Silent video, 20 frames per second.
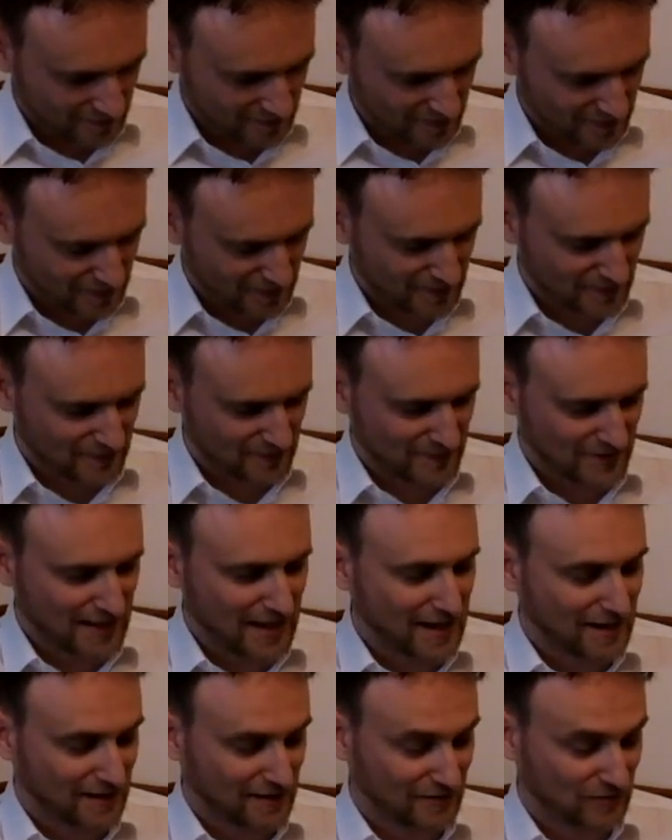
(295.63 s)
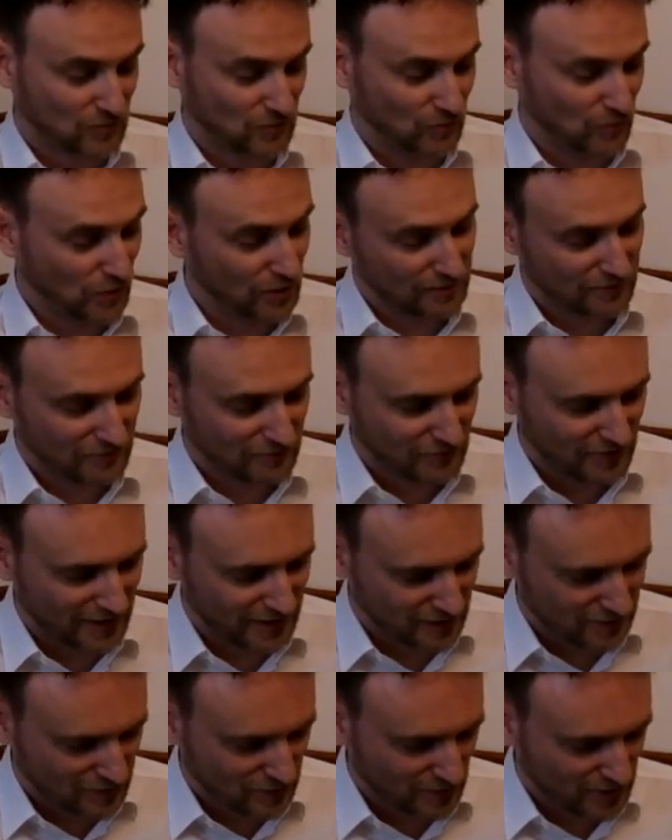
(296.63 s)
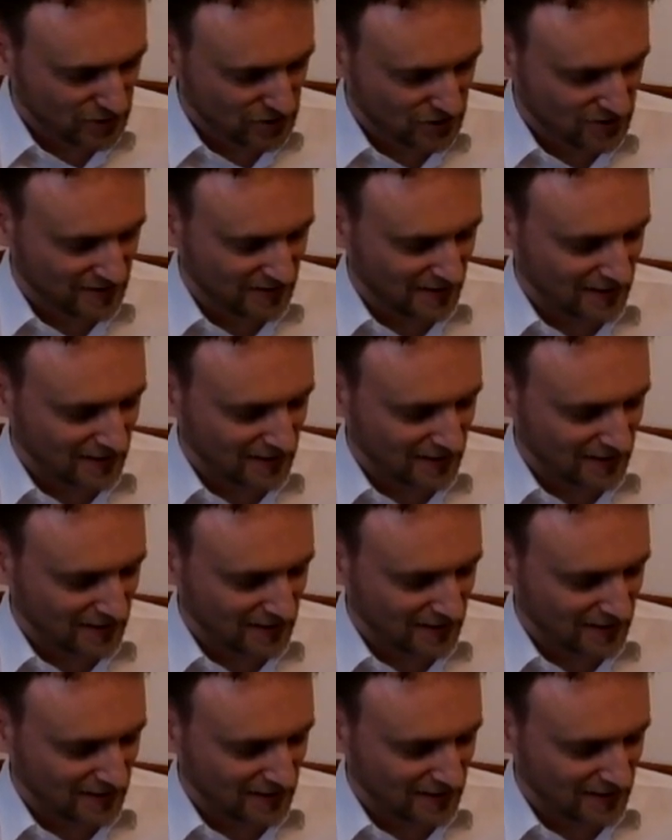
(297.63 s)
else? Yeah, there's one final question.